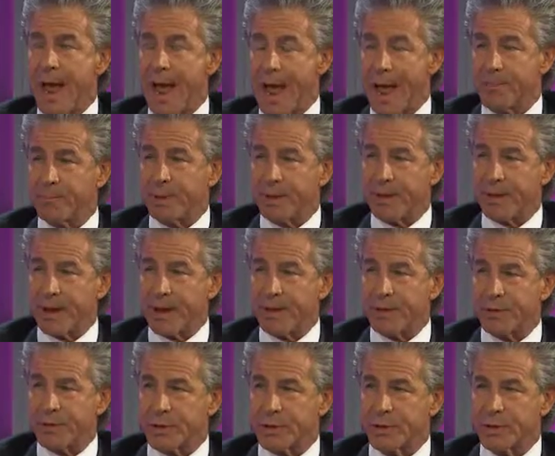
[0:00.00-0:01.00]

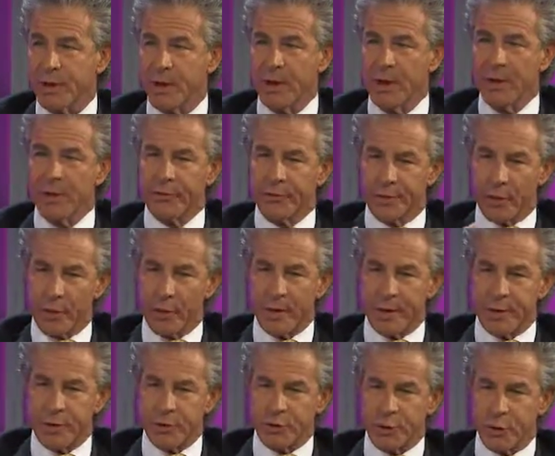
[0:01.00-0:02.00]
application, so we
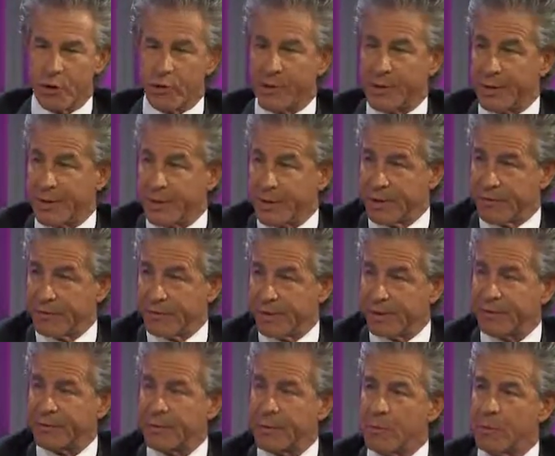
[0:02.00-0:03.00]
can show that this
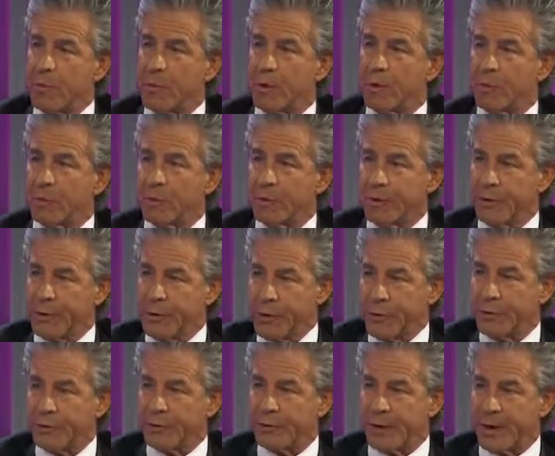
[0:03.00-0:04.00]
system we're
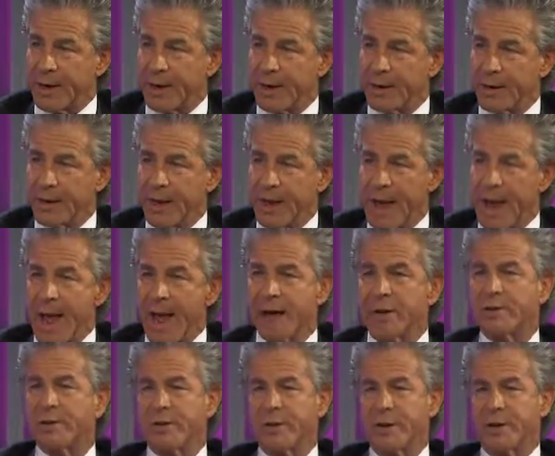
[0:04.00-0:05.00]
using
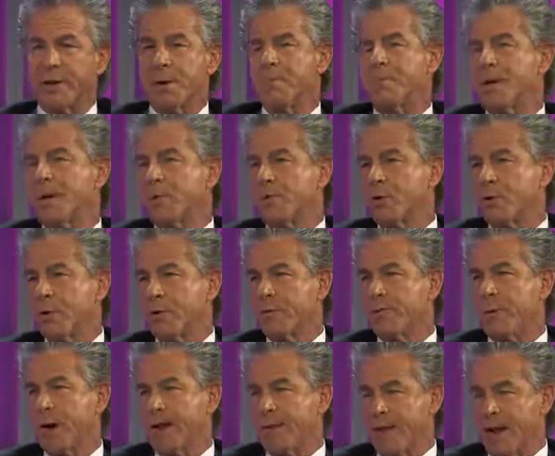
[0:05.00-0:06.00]
actually can be approved
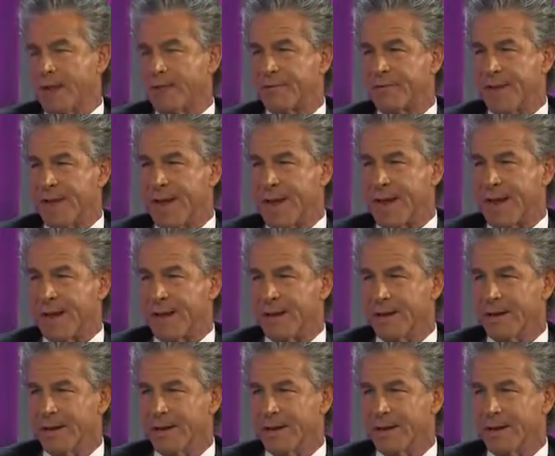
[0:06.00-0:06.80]
by the FDA.